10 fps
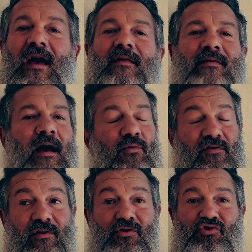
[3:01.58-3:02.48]
That
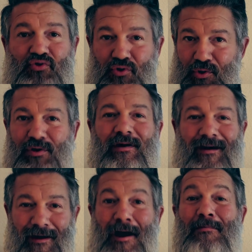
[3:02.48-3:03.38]
was truly
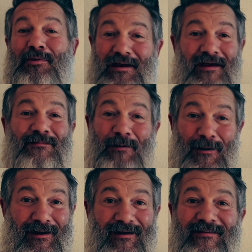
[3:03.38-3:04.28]
a humbling
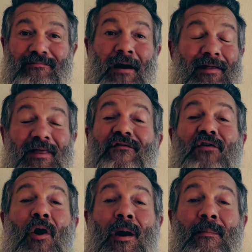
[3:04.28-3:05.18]
experience. My left
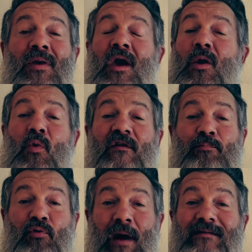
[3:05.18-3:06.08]
arm was
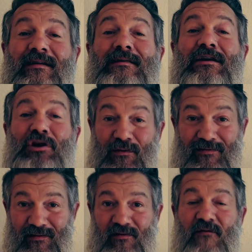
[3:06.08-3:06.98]
practically
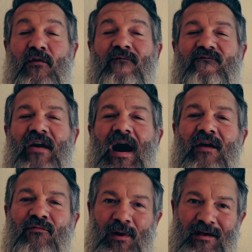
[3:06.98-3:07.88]
useless for
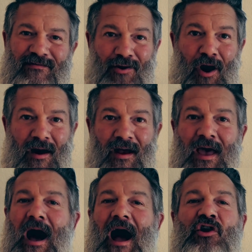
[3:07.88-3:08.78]
5 weeks long.
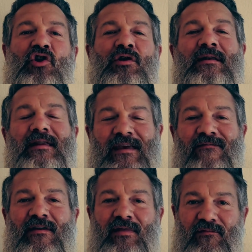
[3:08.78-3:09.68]
I couldn't
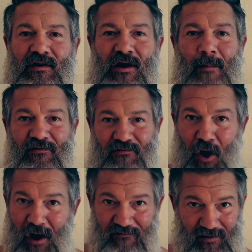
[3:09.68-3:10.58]
even lift a cup of
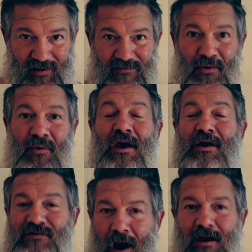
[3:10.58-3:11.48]
coffee. So
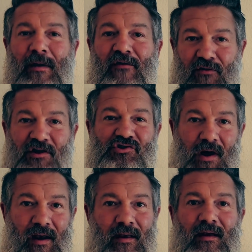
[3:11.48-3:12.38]
talk about
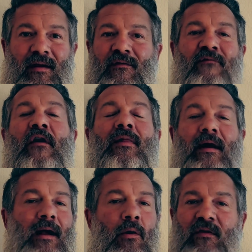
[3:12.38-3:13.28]
frustrating. It felt
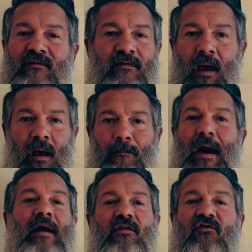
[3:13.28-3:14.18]
like I was
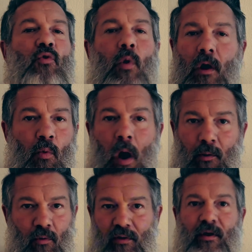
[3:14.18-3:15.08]
back at square
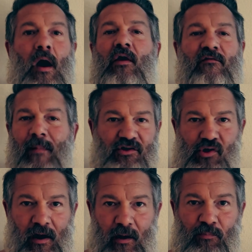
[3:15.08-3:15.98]
one with all of my
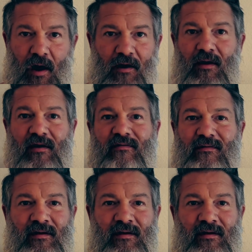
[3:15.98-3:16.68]
training progress.